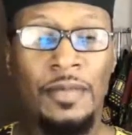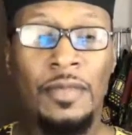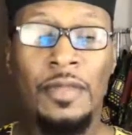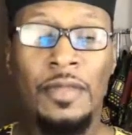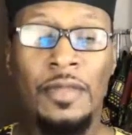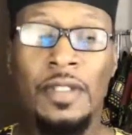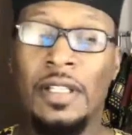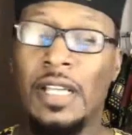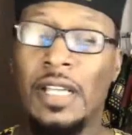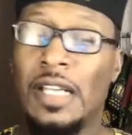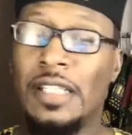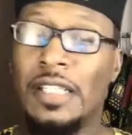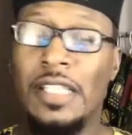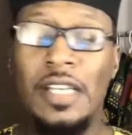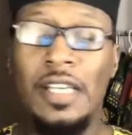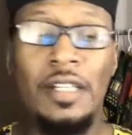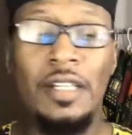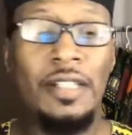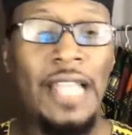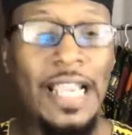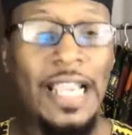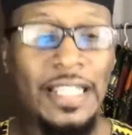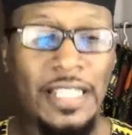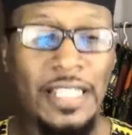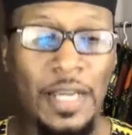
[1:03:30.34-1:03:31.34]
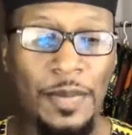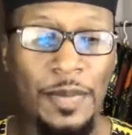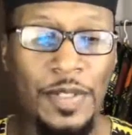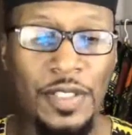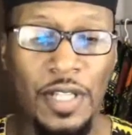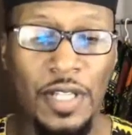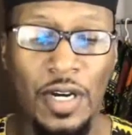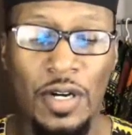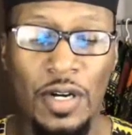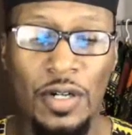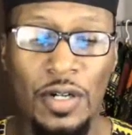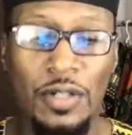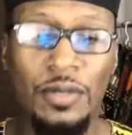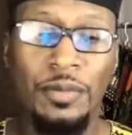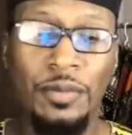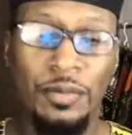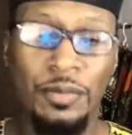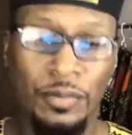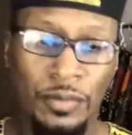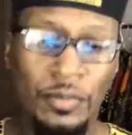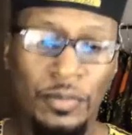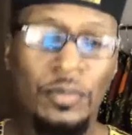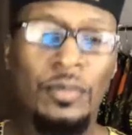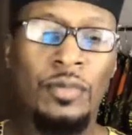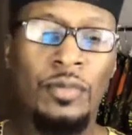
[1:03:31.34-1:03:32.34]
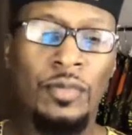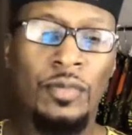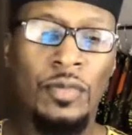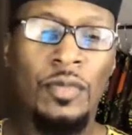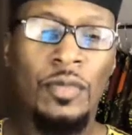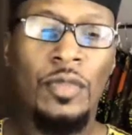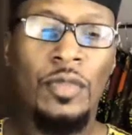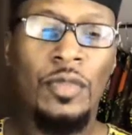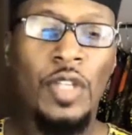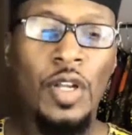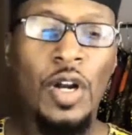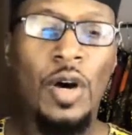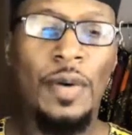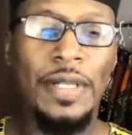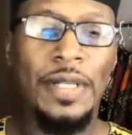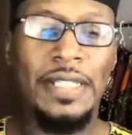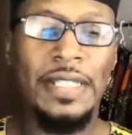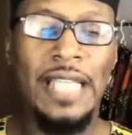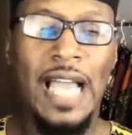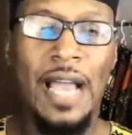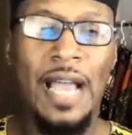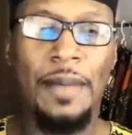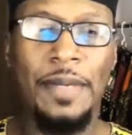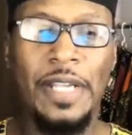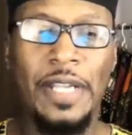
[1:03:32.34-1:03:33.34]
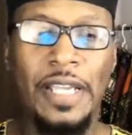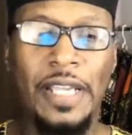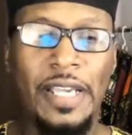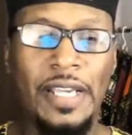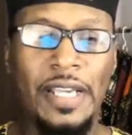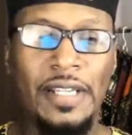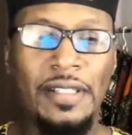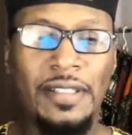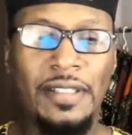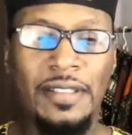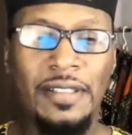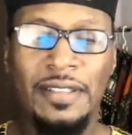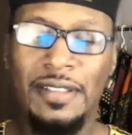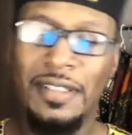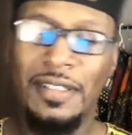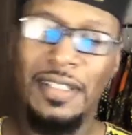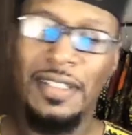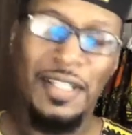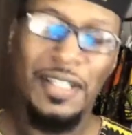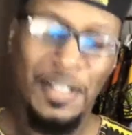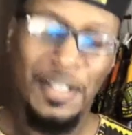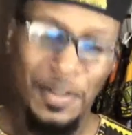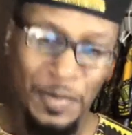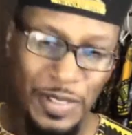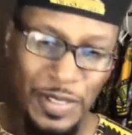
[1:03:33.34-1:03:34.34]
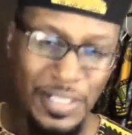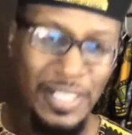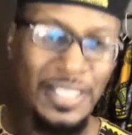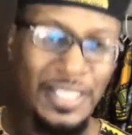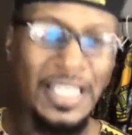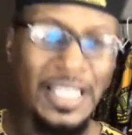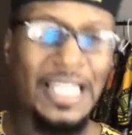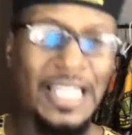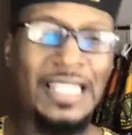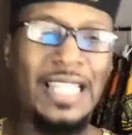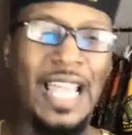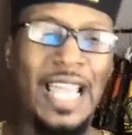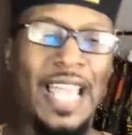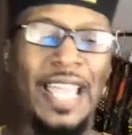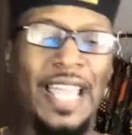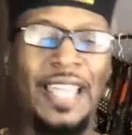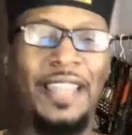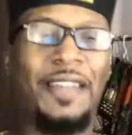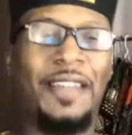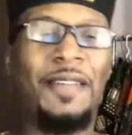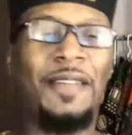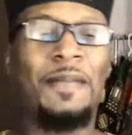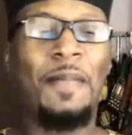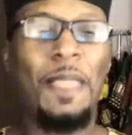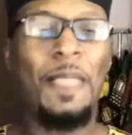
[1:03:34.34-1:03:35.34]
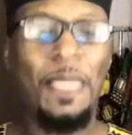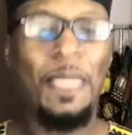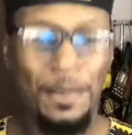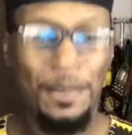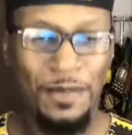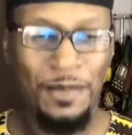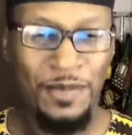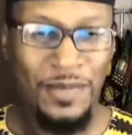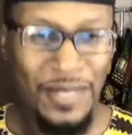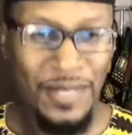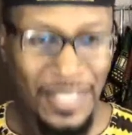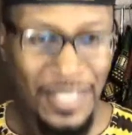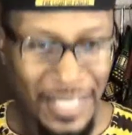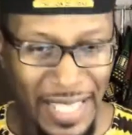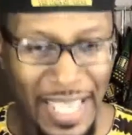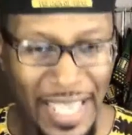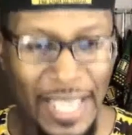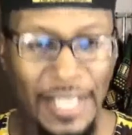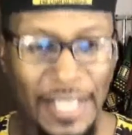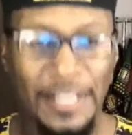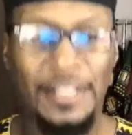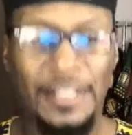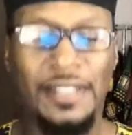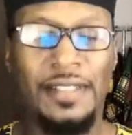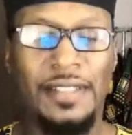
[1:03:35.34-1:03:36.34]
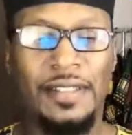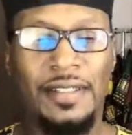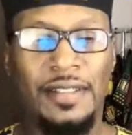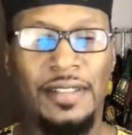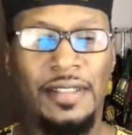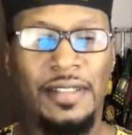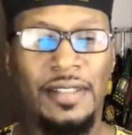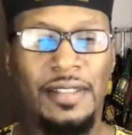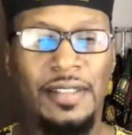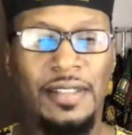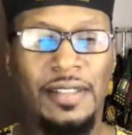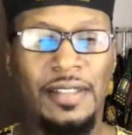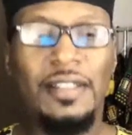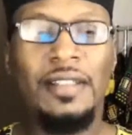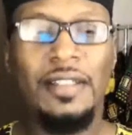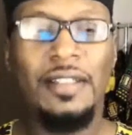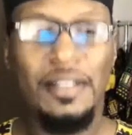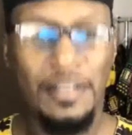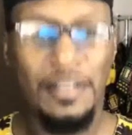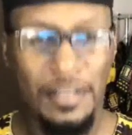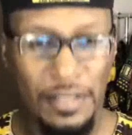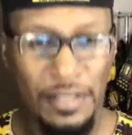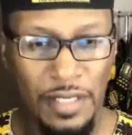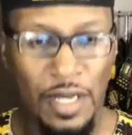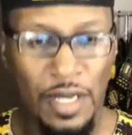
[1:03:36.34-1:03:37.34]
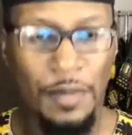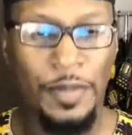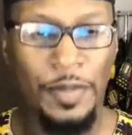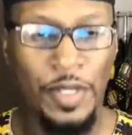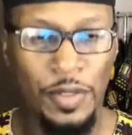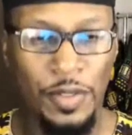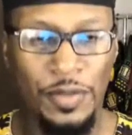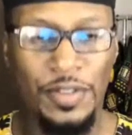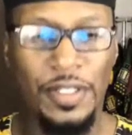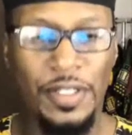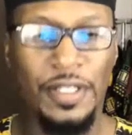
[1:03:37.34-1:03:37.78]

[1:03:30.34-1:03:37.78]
Until next episode, you know what time it is. Mr. DJ, hit the music.